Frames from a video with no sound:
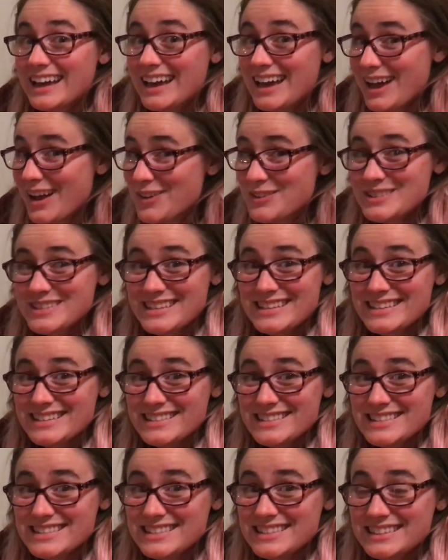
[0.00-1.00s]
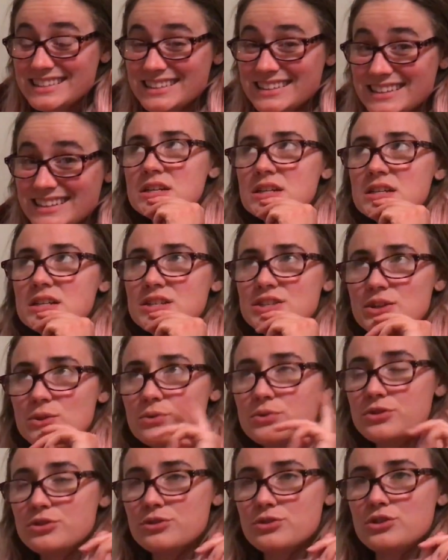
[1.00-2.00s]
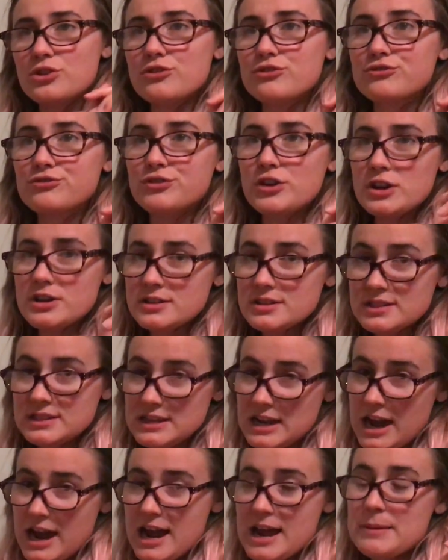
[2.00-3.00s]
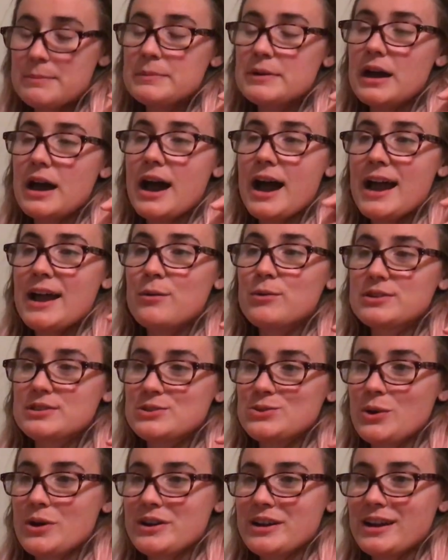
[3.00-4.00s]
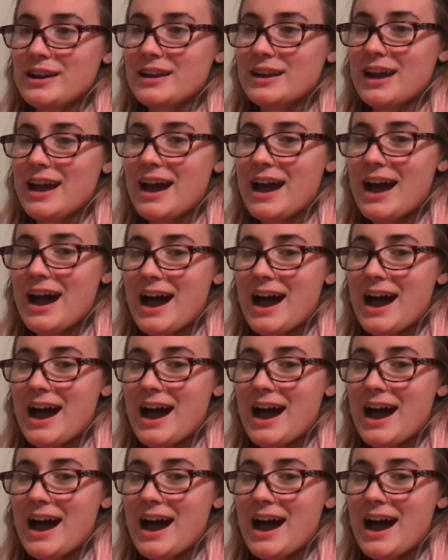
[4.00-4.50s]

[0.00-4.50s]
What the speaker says: houses. So the first time I was sorted,